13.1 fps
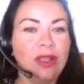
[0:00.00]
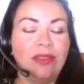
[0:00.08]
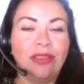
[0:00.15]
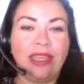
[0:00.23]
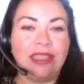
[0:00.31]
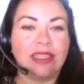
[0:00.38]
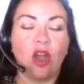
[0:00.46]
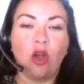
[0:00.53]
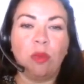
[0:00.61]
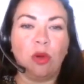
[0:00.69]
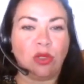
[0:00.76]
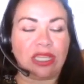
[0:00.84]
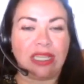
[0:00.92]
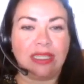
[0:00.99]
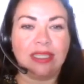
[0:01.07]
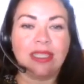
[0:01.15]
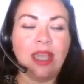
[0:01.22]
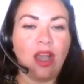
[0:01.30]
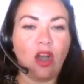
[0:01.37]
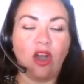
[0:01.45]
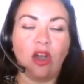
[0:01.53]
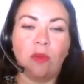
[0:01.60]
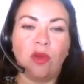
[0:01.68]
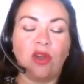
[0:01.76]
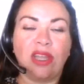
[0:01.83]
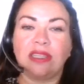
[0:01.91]
that is our bodies, our
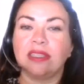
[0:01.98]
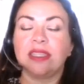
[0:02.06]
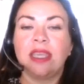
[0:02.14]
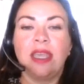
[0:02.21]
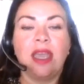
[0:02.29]
minds,